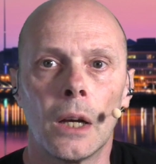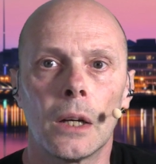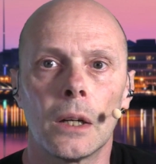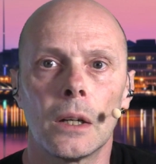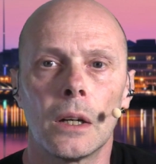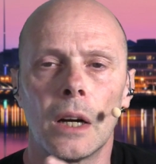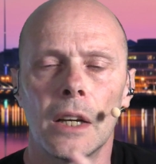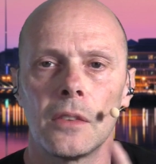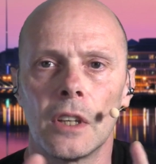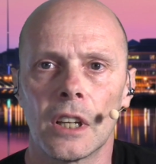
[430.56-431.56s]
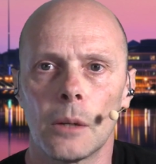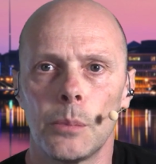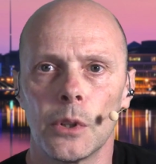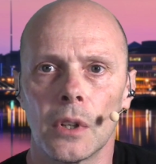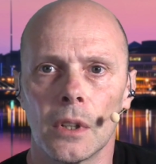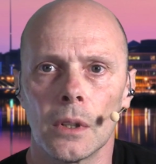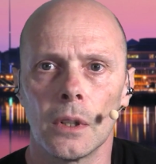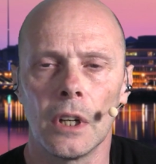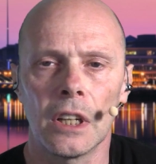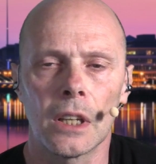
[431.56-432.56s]
I think I put
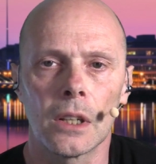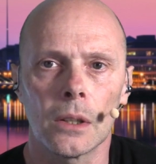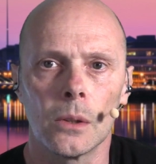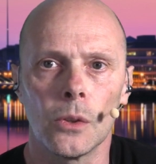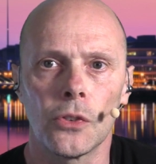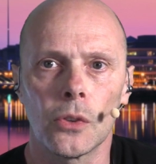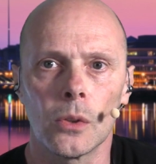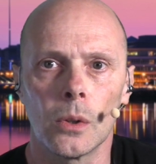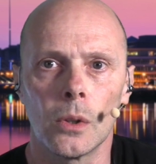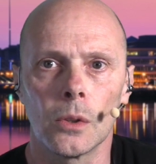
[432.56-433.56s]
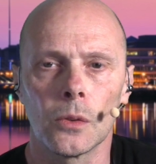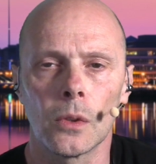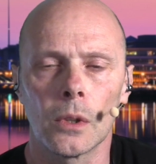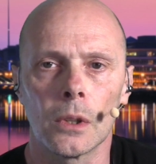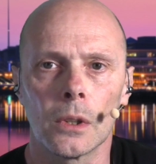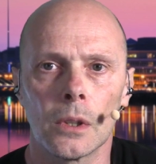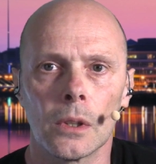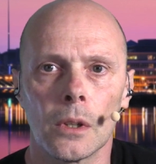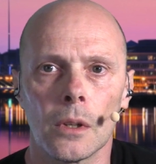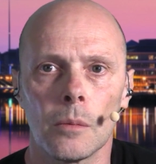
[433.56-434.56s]
a link also on
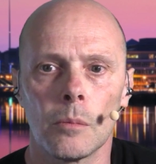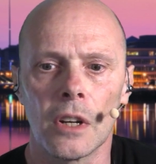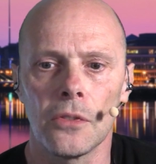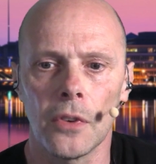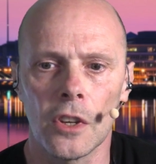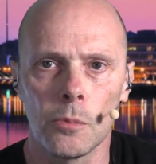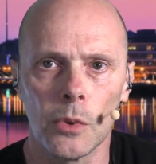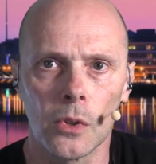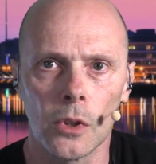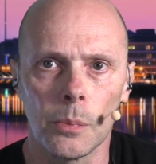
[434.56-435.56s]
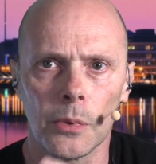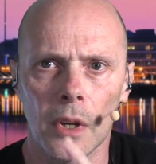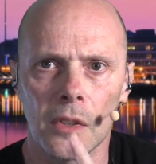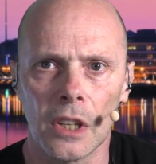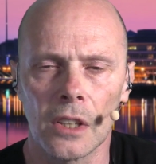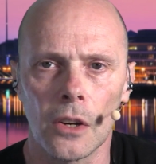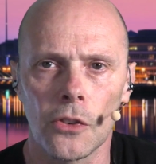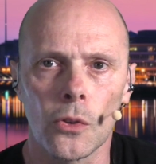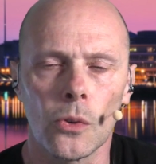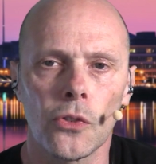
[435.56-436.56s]
my Facebook group. I think
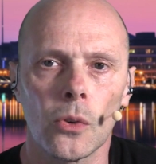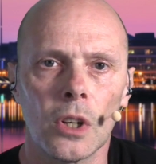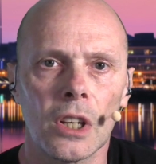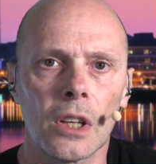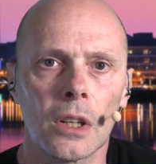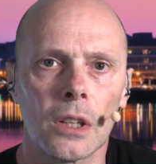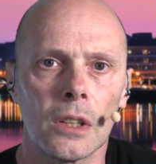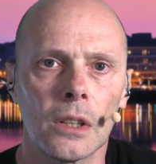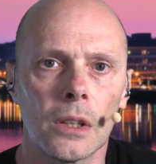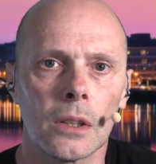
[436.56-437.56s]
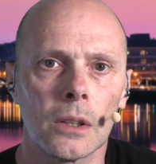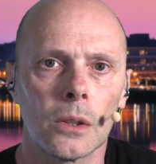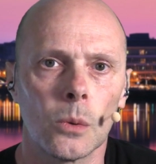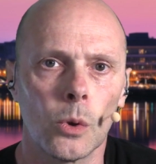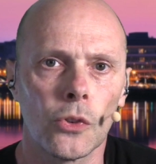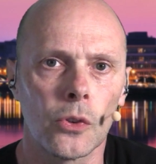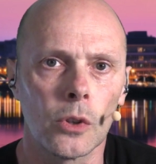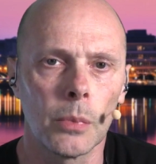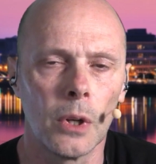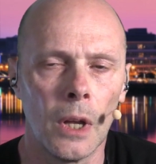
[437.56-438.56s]
there's also a link in the SOLS
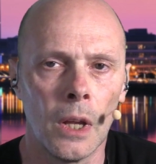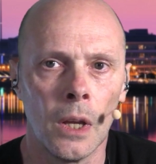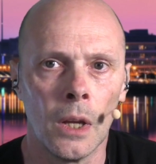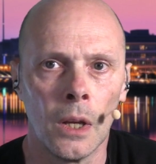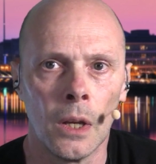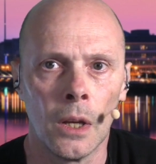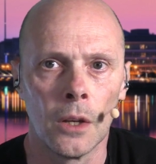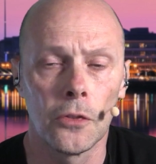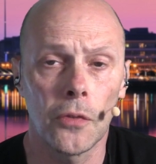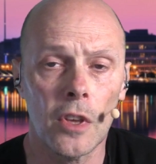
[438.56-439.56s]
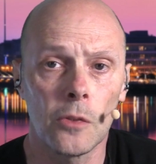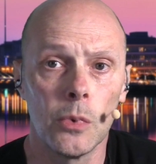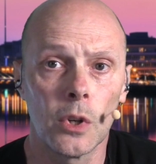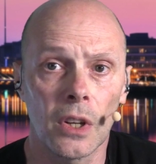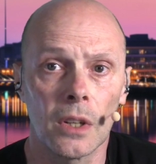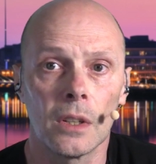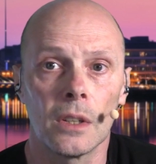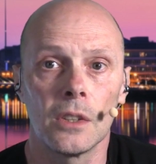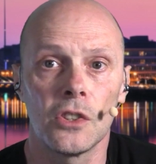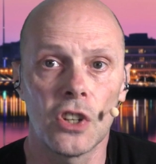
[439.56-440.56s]
group. Facebook
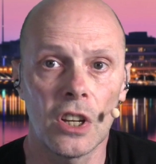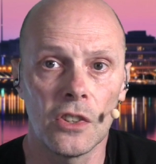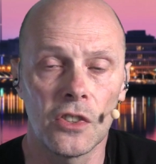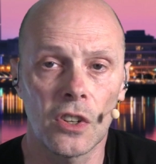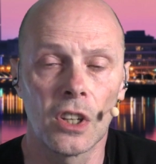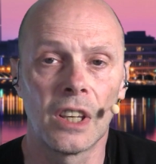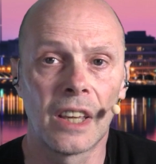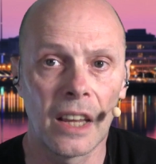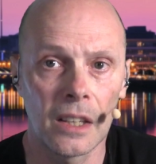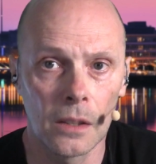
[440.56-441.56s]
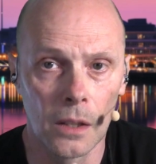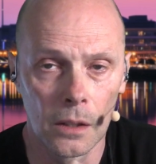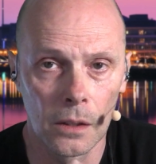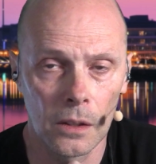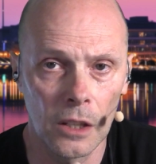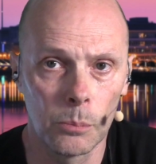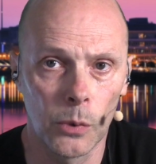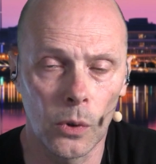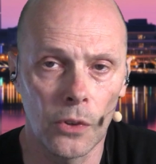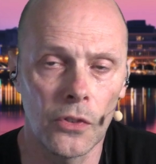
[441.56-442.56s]
changed again their
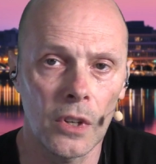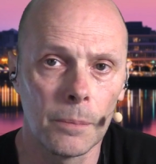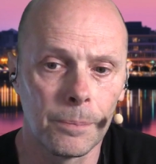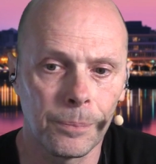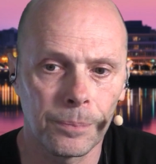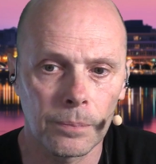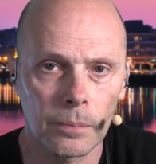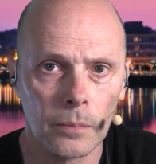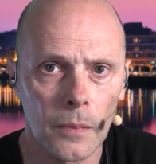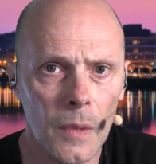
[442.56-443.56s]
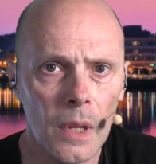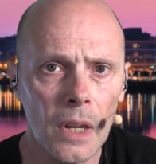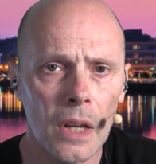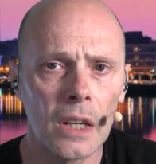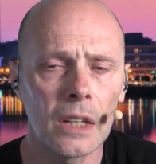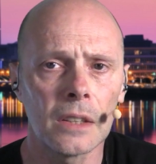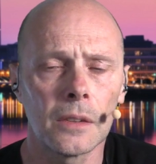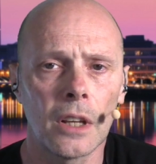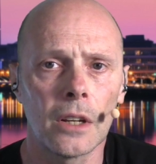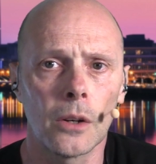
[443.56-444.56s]
policy,
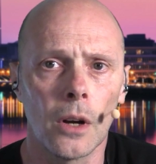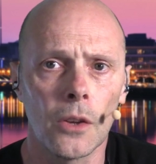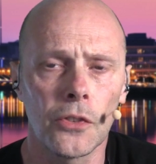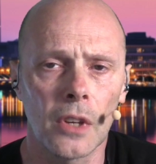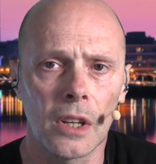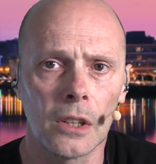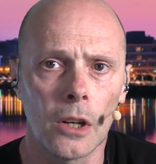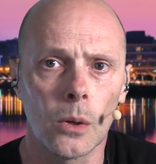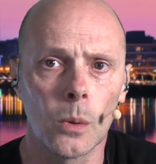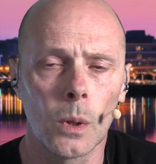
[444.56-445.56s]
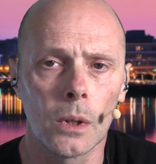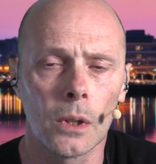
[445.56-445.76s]
and they're asking now